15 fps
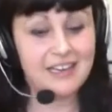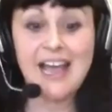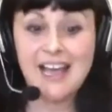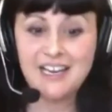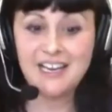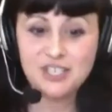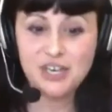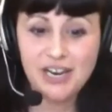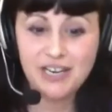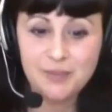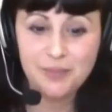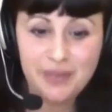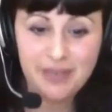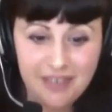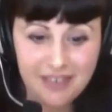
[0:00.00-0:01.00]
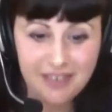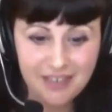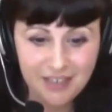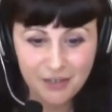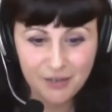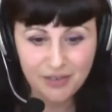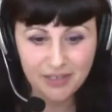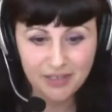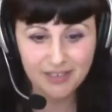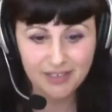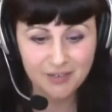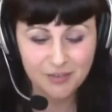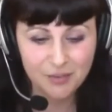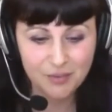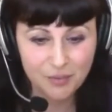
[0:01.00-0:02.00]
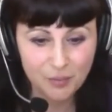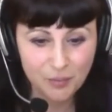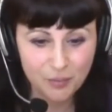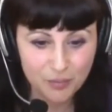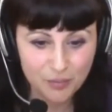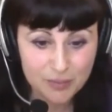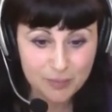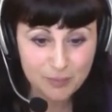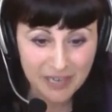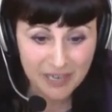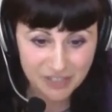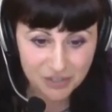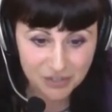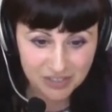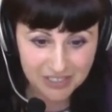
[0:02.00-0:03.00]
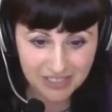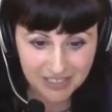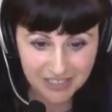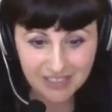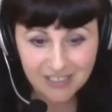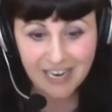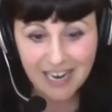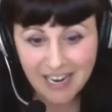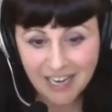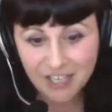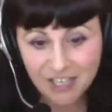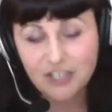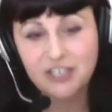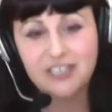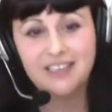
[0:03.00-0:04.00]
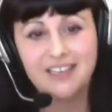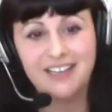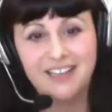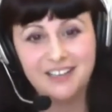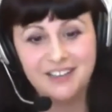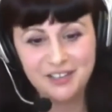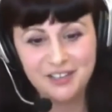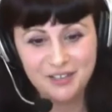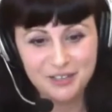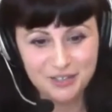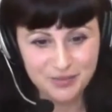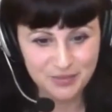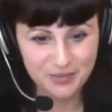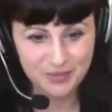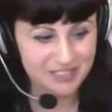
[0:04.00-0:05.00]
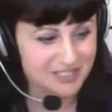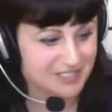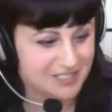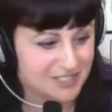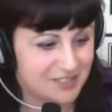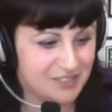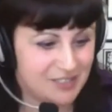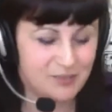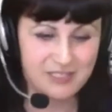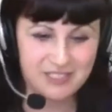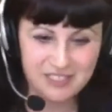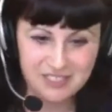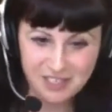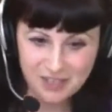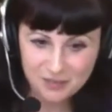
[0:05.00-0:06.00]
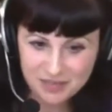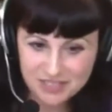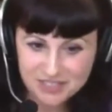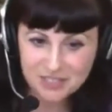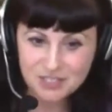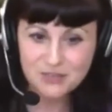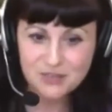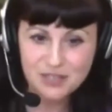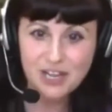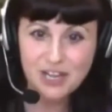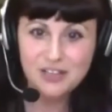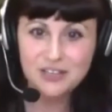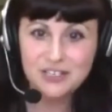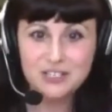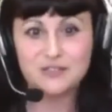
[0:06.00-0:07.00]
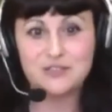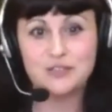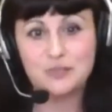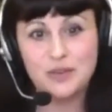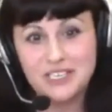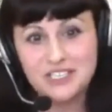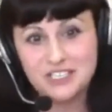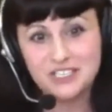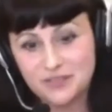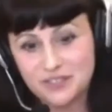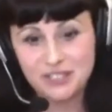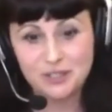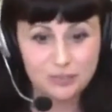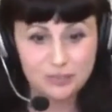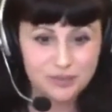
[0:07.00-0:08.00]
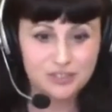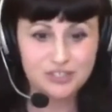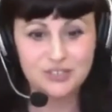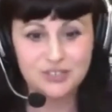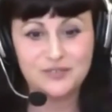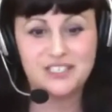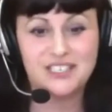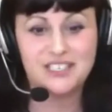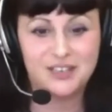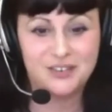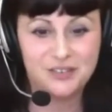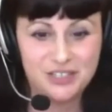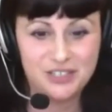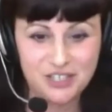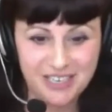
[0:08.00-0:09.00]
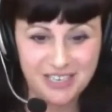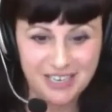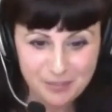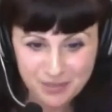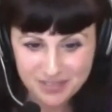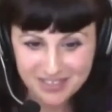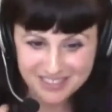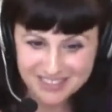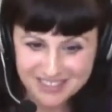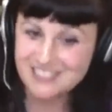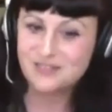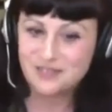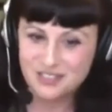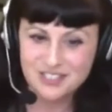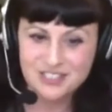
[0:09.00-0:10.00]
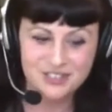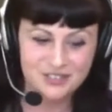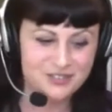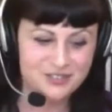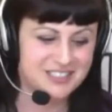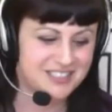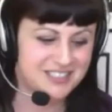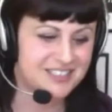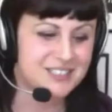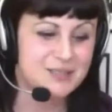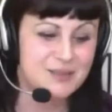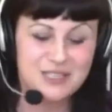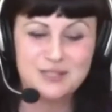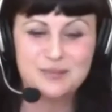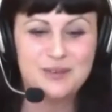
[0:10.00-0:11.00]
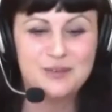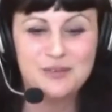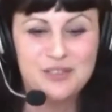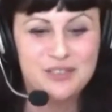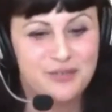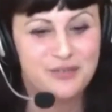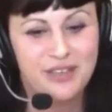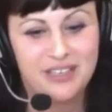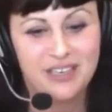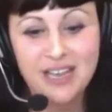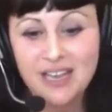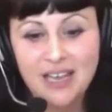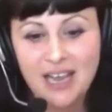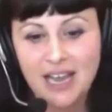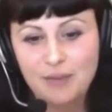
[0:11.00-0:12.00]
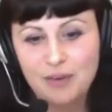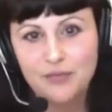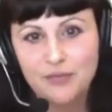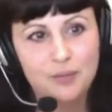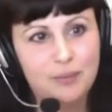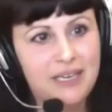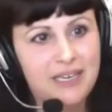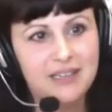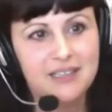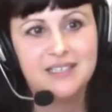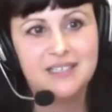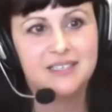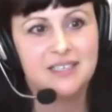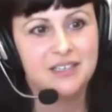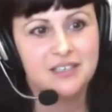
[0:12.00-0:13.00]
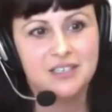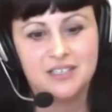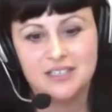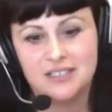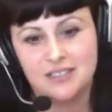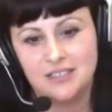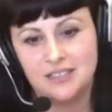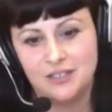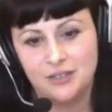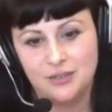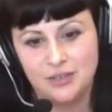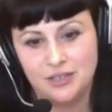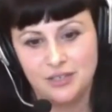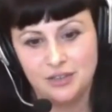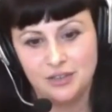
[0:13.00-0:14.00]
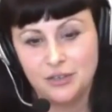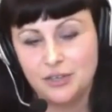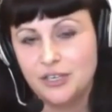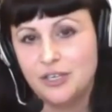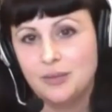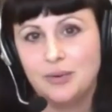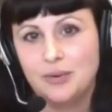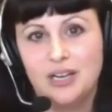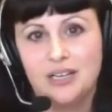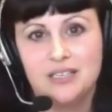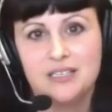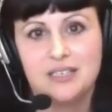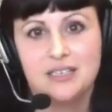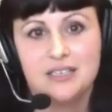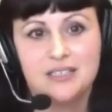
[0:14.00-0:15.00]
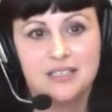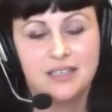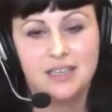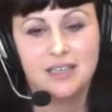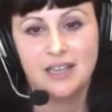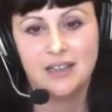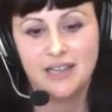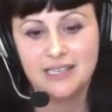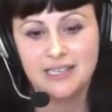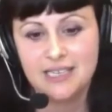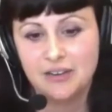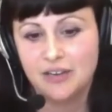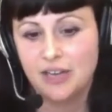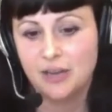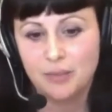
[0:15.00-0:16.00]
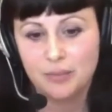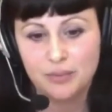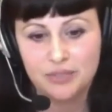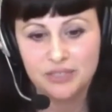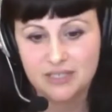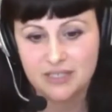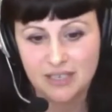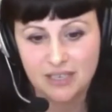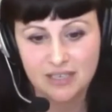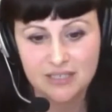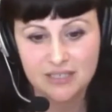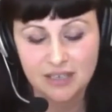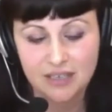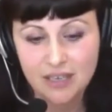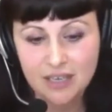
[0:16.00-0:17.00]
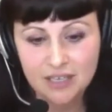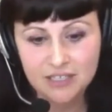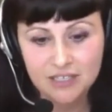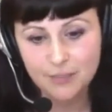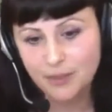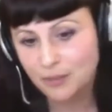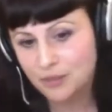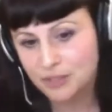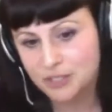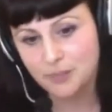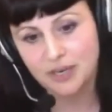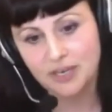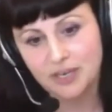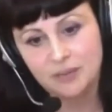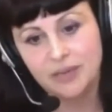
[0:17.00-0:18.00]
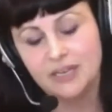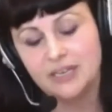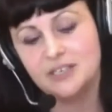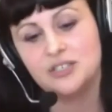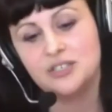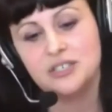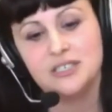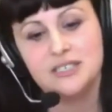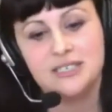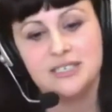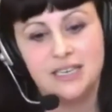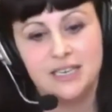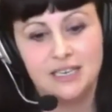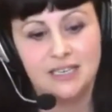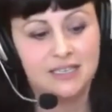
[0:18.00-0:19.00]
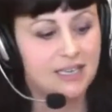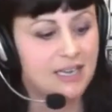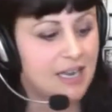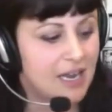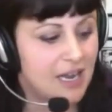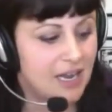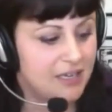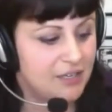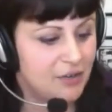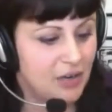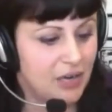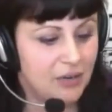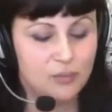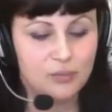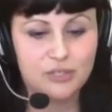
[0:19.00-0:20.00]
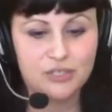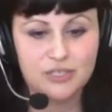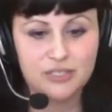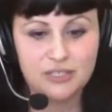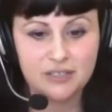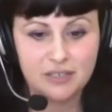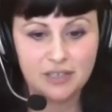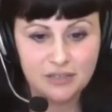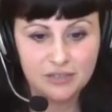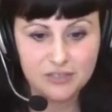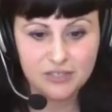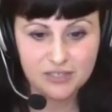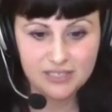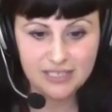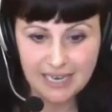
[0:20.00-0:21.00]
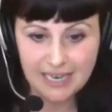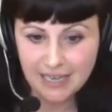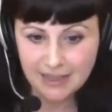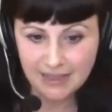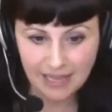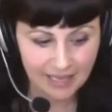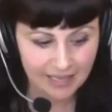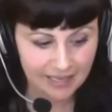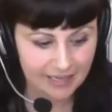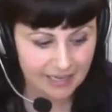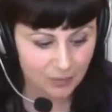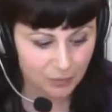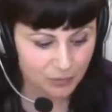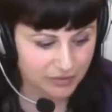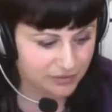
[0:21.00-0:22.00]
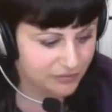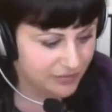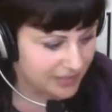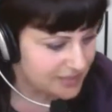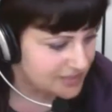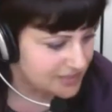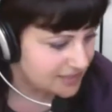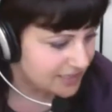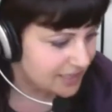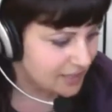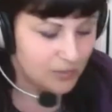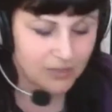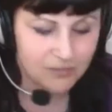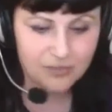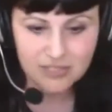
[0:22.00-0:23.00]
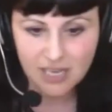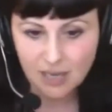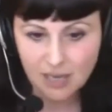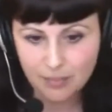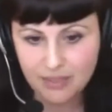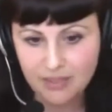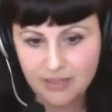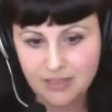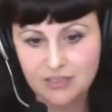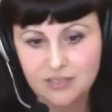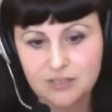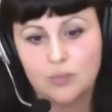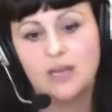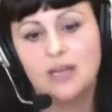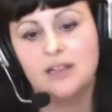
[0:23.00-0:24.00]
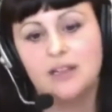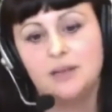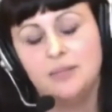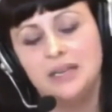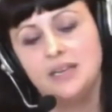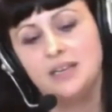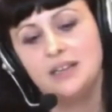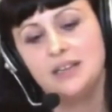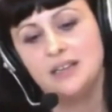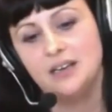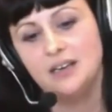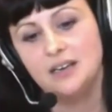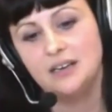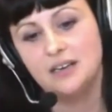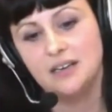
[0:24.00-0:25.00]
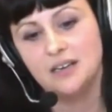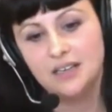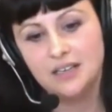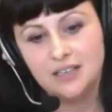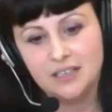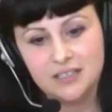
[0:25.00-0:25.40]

yeah. I try to be, you know, uh, spectrally accurate on those, which so, you know we did a lot of research for the colors. So it was red shifting or blue shifting. I really tried. I put like the different stones in there. It's, it's been really fun. I mean, for me, this is all just you know a learning process, and, and that's how I come up with designs. I'll, something will spark my interest, and you know I will just I'll just take that and I will investigate whatever topic it is while I'm making the art.